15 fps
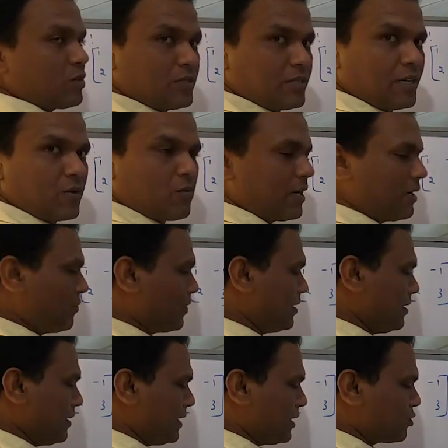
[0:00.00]
was required
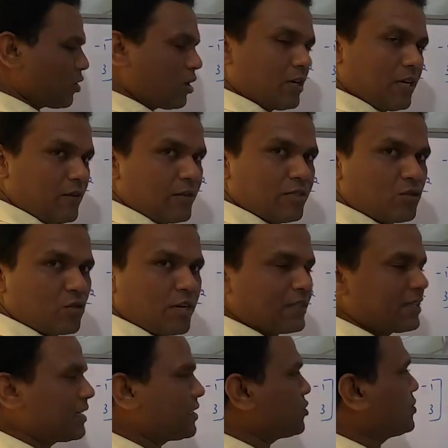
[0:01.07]
1, it is already 1, so
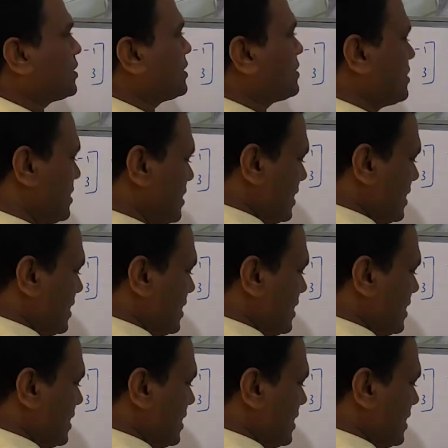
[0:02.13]
nothing to change.